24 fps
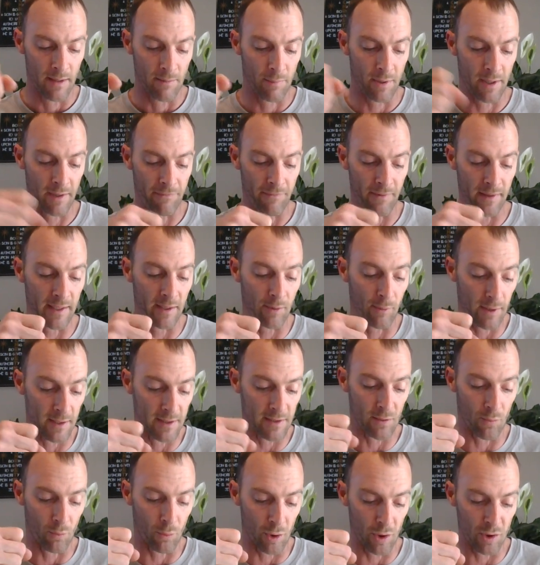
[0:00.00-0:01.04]
But if anyone
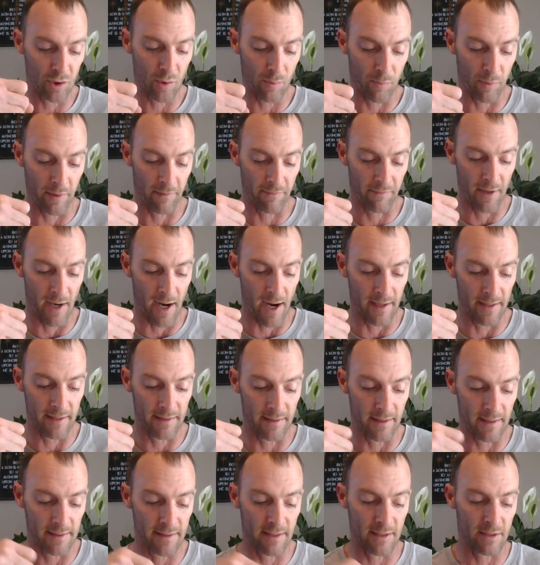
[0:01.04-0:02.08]
is a worshiper of God and
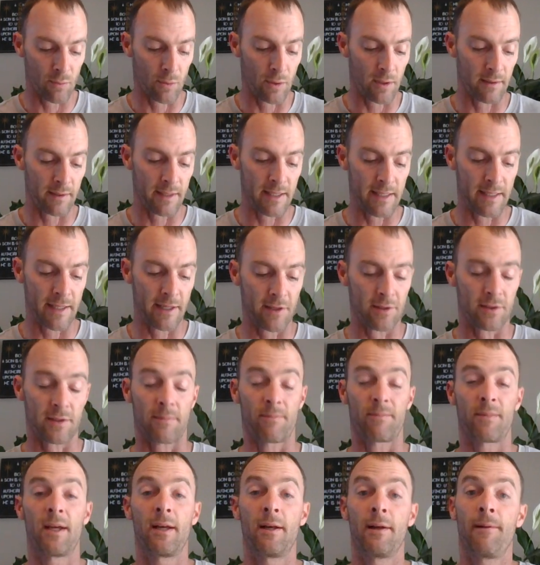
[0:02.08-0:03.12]
does his will, he hears him.
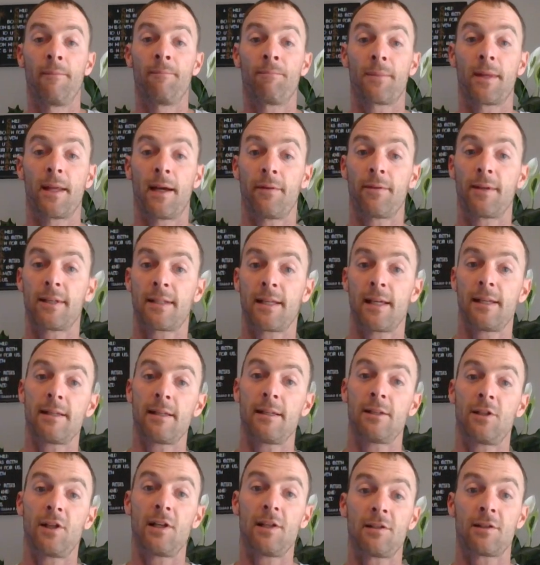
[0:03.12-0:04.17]
Now, this
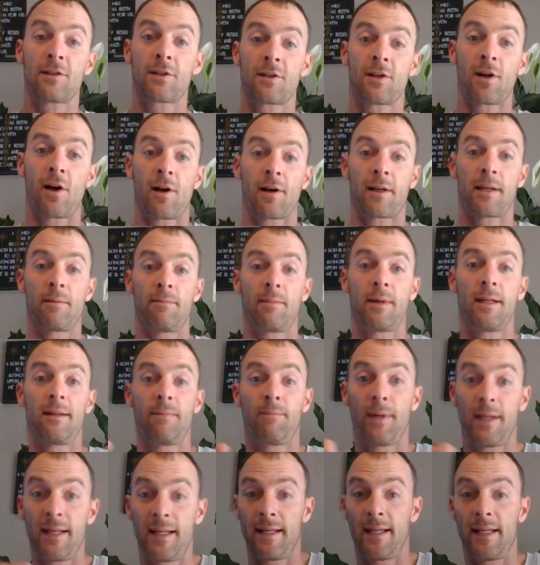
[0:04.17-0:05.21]
isn't Jesus talking, but
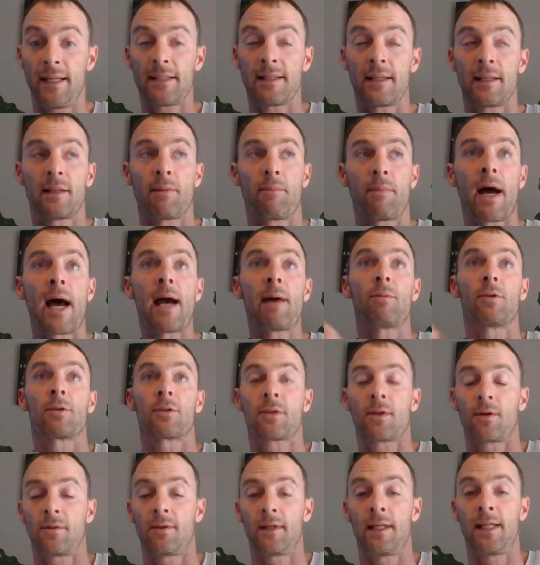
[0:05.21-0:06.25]
but it is in the Bible.
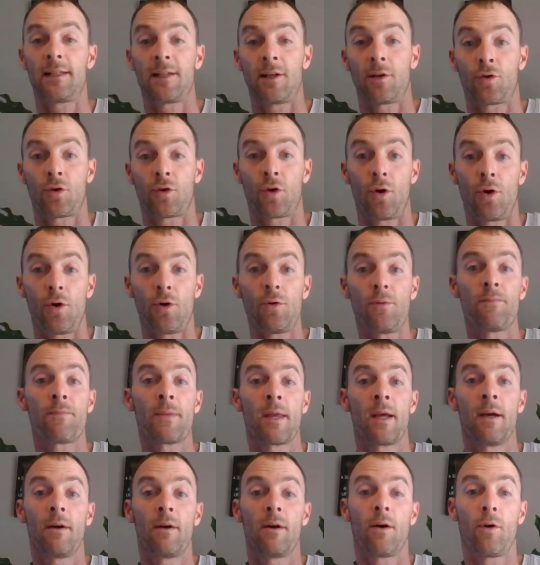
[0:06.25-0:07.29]
So is it true,
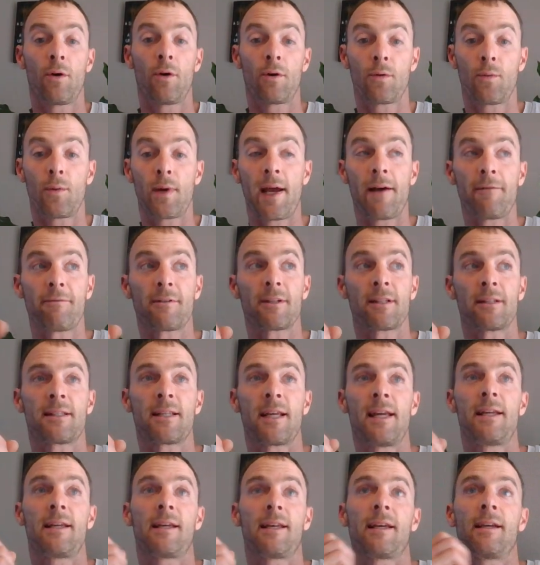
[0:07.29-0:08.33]
or do we have to
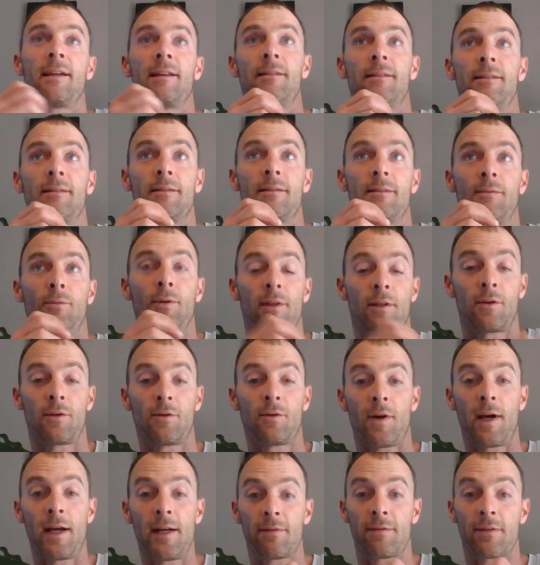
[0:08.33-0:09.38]
take it with a
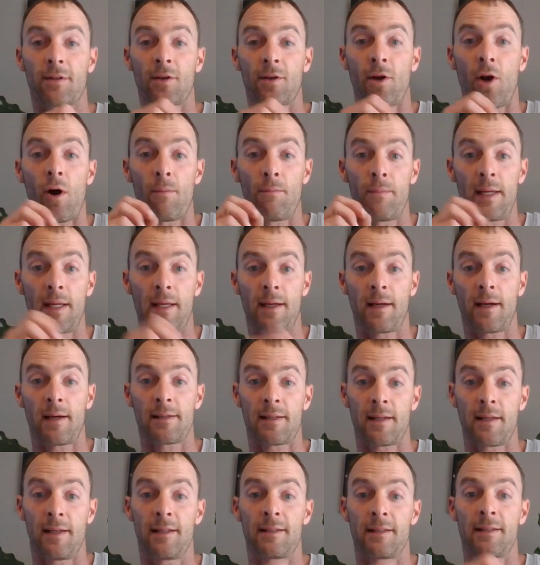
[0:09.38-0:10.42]
grain of salt
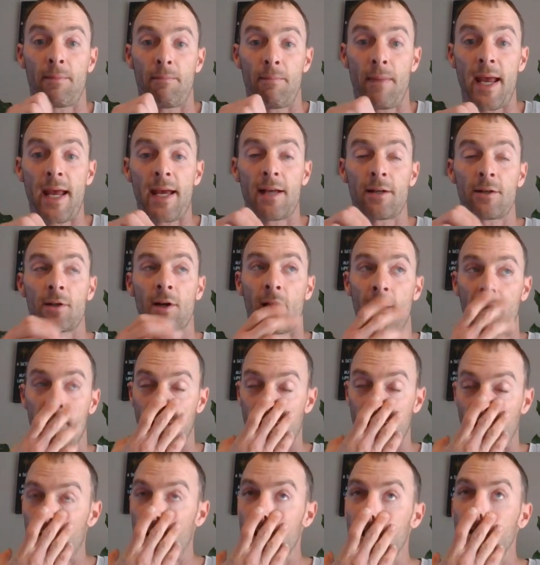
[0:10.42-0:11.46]
because it's a man
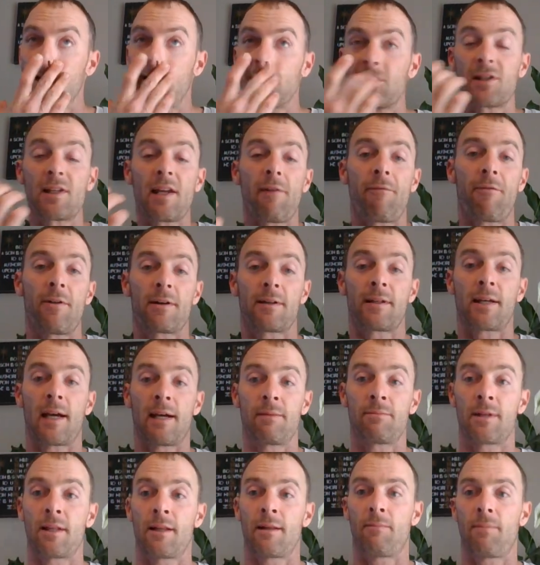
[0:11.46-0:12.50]
talking? There, there's different
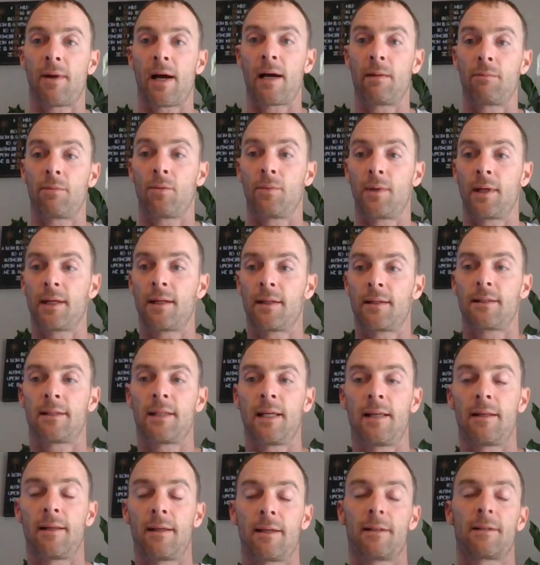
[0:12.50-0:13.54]
times in the Bible we can
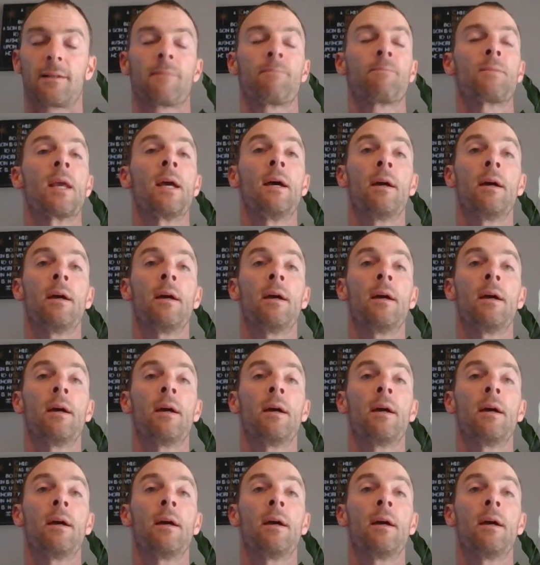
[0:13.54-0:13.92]
see this.